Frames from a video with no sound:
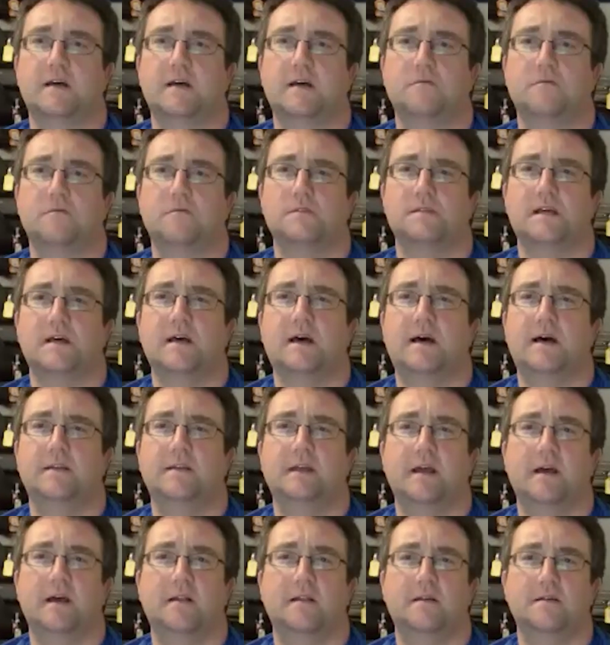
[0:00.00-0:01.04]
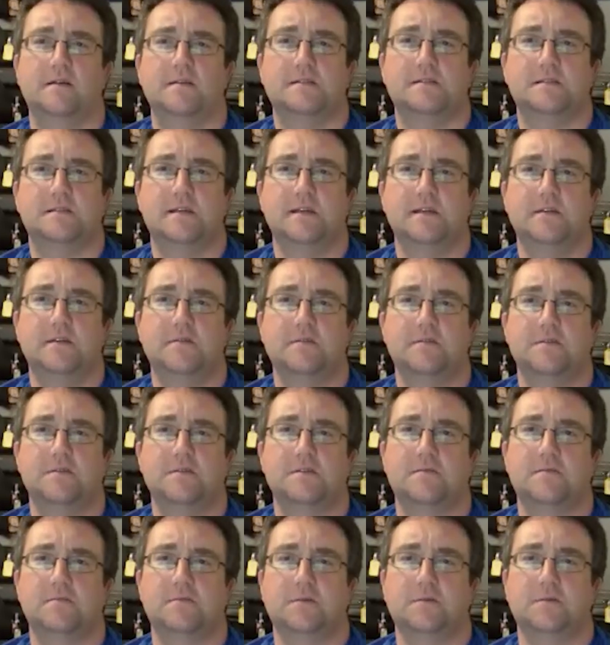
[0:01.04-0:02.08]
Was that on the LST or the
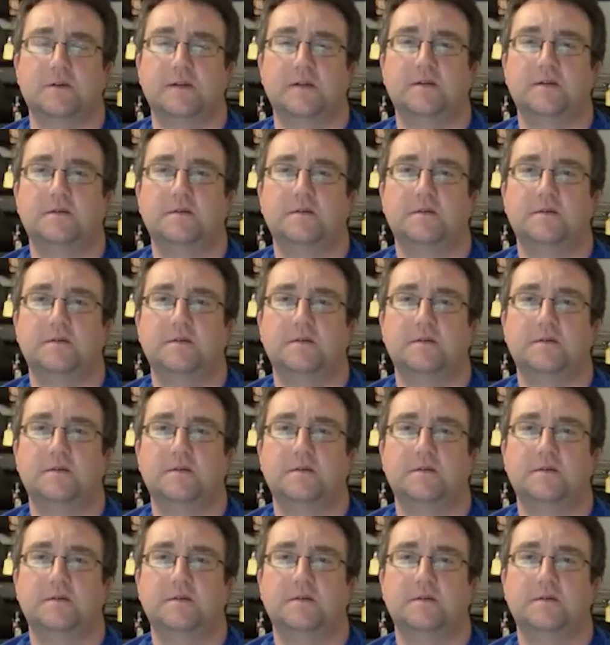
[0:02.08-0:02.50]
submarine?